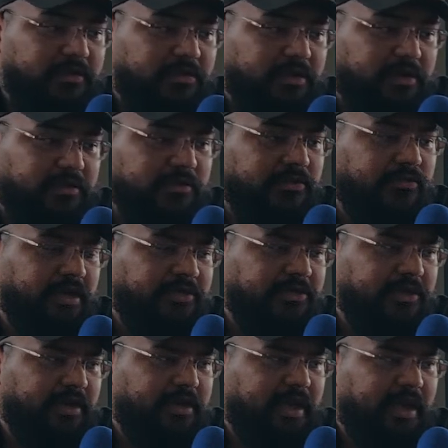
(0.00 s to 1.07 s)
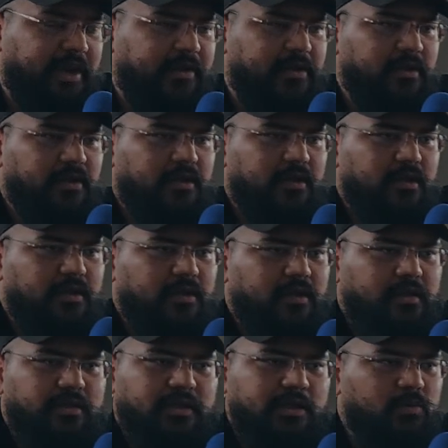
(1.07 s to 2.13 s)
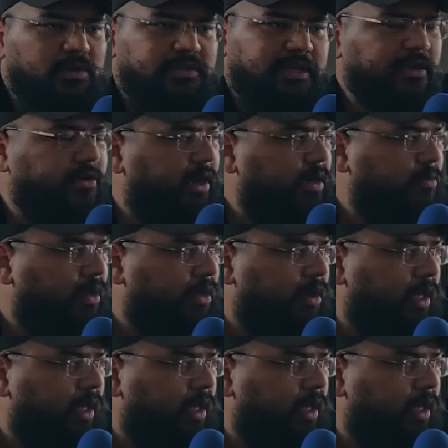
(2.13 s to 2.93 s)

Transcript: years stretch that he had, he was incredible.